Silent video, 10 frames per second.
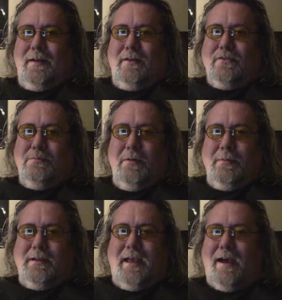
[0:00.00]
as you
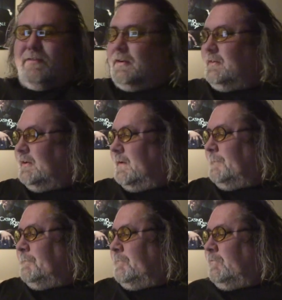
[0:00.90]
probably gathered,
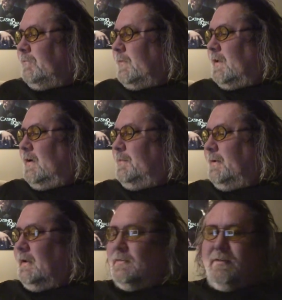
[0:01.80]
I've
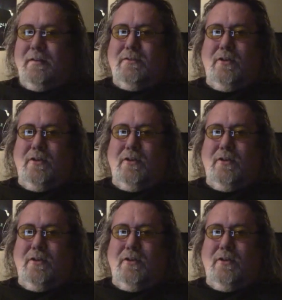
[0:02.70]
been listening